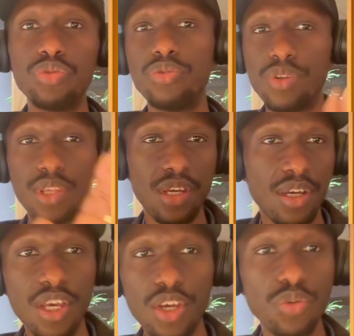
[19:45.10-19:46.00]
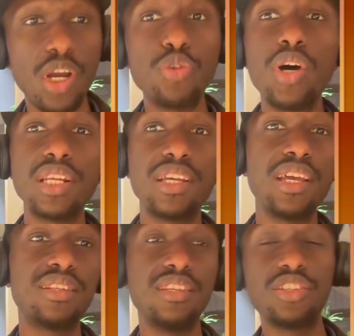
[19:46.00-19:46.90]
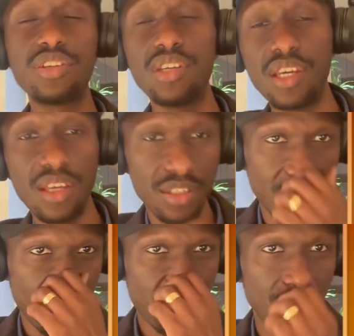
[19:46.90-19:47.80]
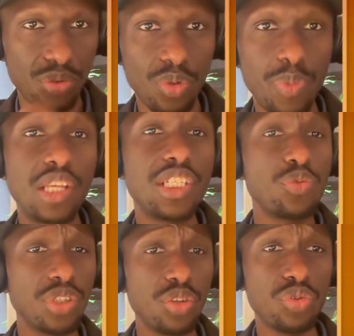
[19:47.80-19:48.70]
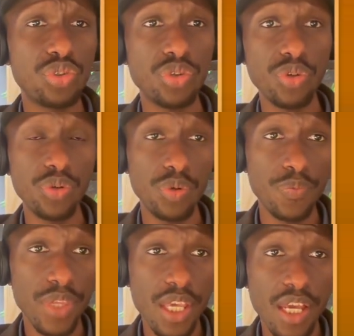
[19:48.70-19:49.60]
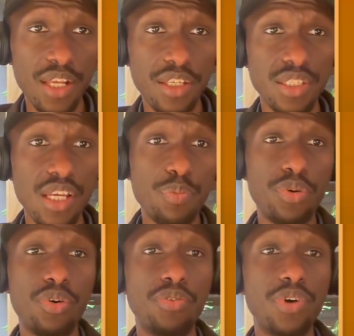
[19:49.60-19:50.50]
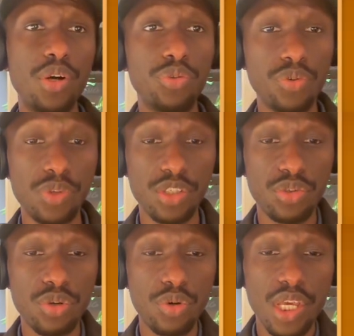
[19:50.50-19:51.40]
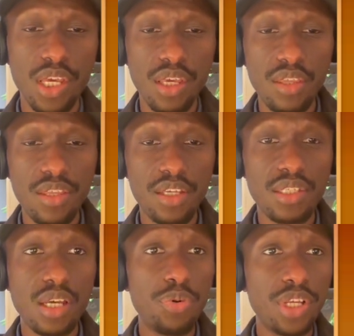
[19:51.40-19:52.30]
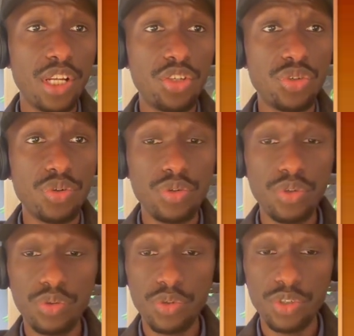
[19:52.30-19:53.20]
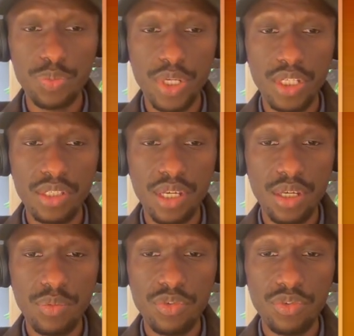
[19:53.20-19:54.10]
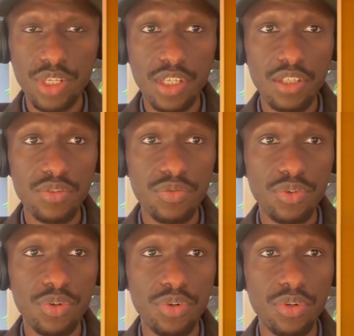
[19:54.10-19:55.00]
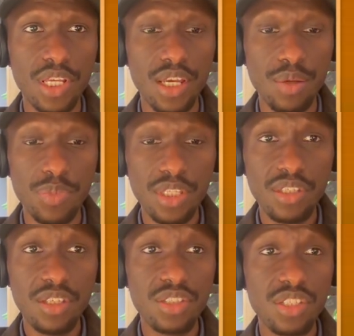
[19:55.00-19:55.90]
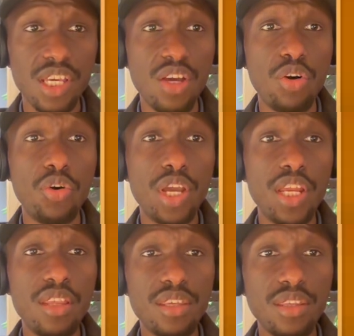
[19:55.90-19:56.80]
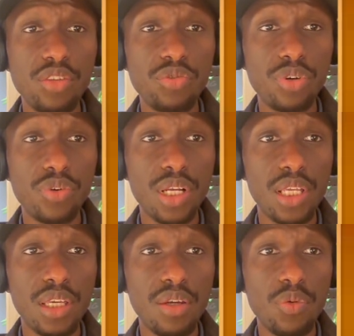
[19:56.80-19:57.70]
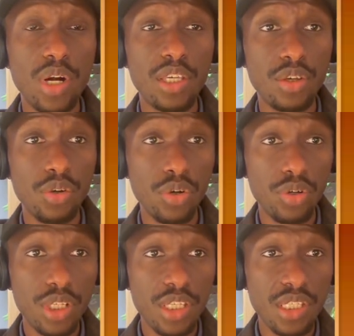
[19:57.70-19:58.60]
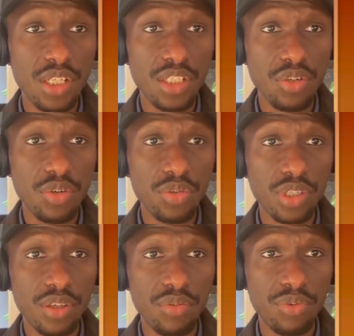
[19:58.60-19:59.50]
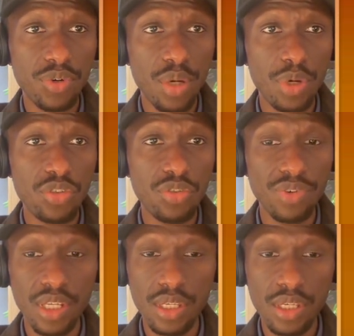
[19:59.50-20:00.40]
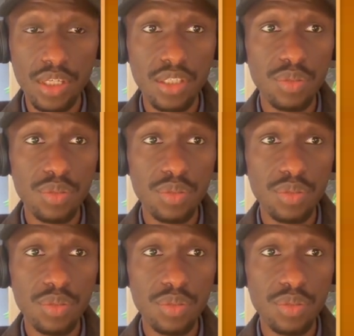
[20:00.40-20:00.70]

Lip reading: to go there. You can go and get this extension tool, but I just wanted to show you an example of how to do this. So in the example that I showed you, it was bedtime drinks for diabetics, or anything that you're really working on. It's actually going to give you a bunch of ideas,